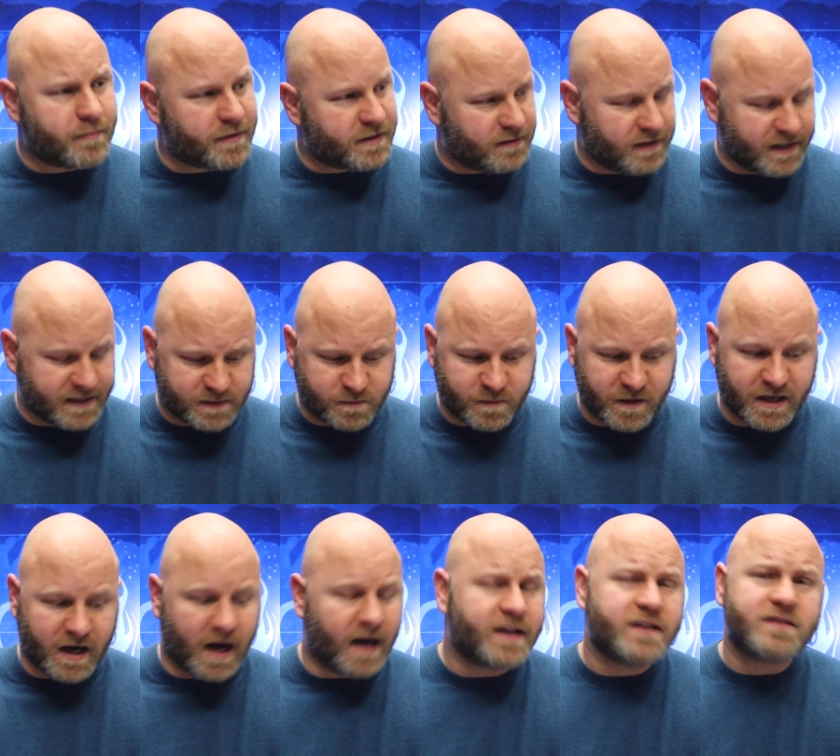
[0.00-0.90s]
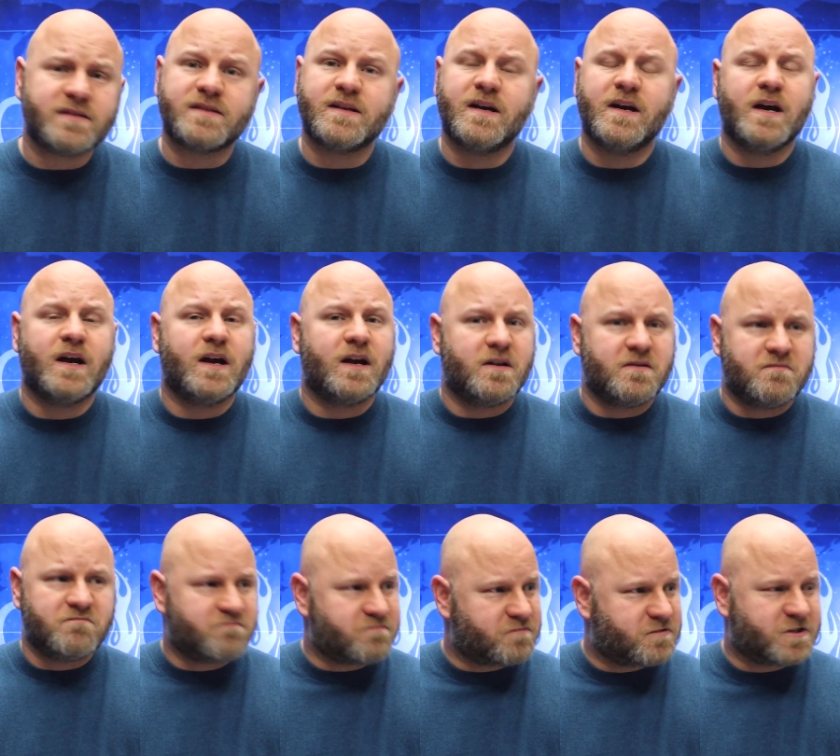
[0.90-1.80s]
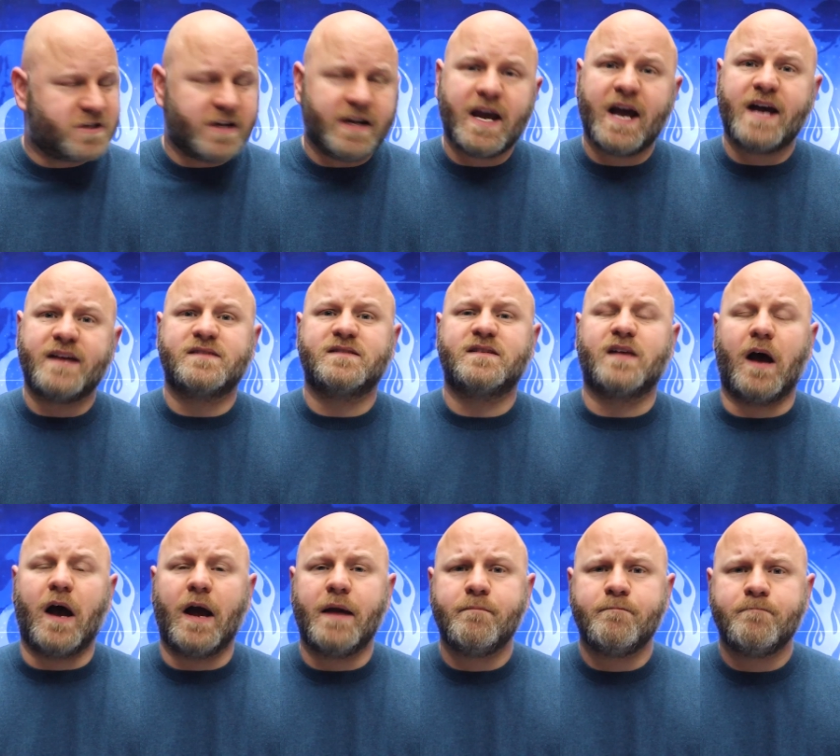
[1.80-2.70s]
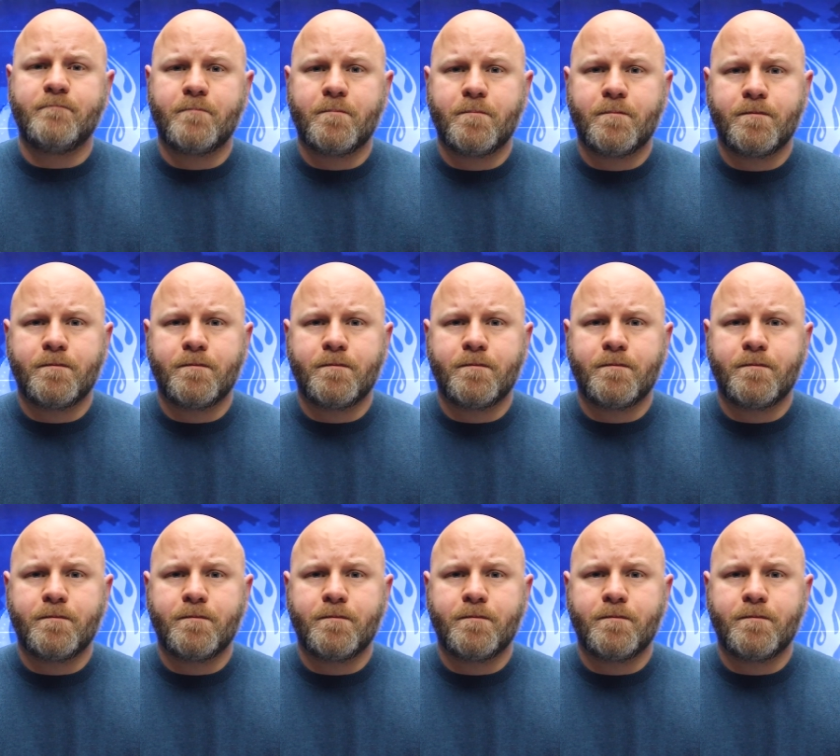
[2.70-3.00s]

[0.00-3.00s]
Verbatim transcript: but let's be honest, she has time.